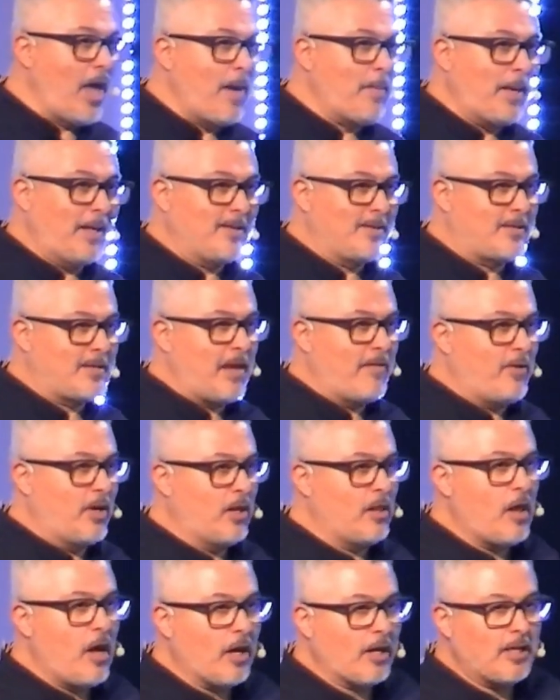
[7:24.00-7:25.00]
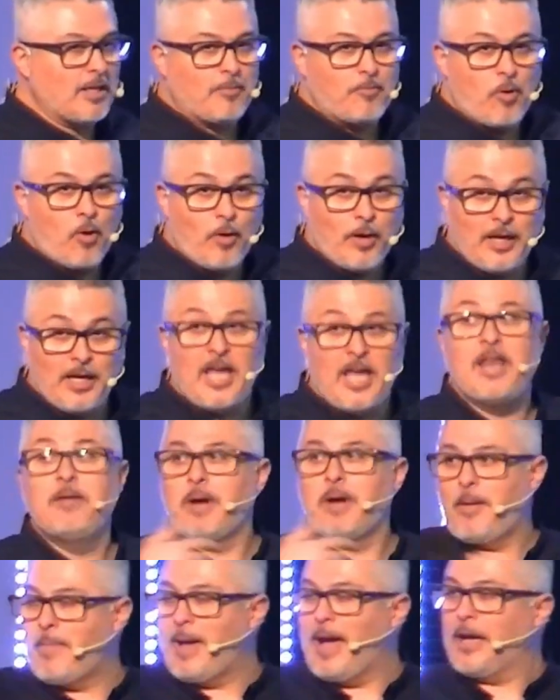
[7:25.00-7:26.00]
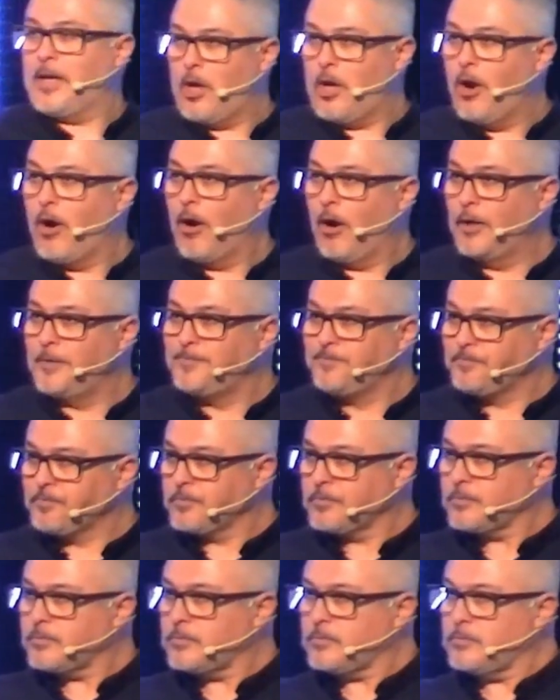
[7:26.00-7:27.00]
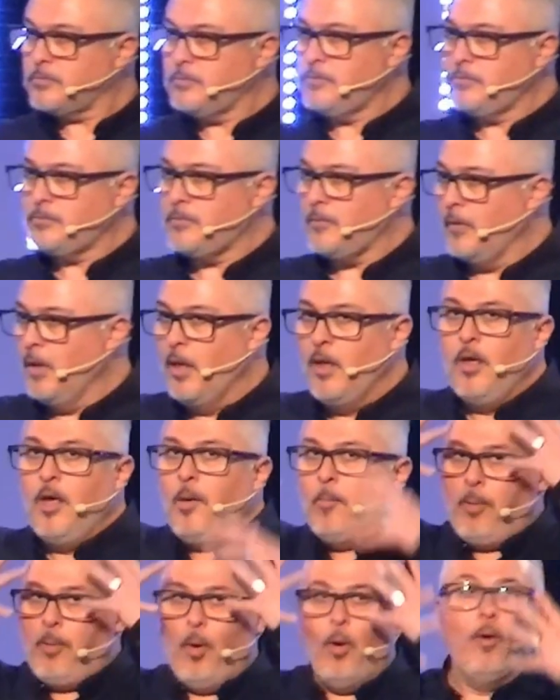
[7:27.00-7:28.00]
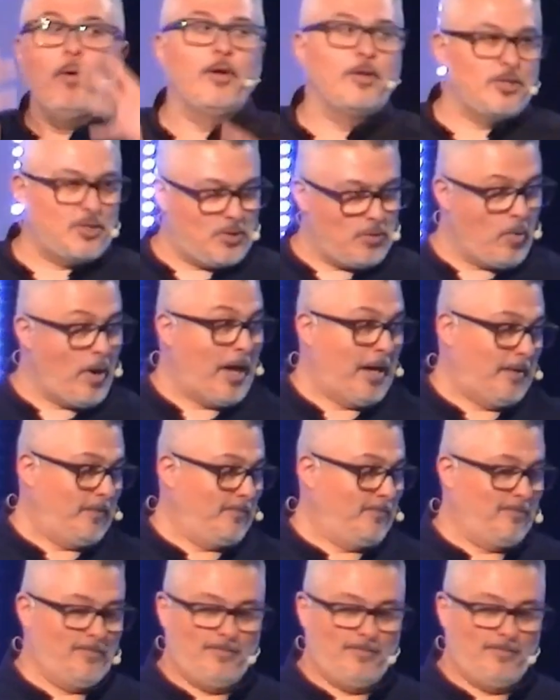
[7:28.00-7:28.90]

I am at 7 o'clock in the morning in my backyard, pouring sweat.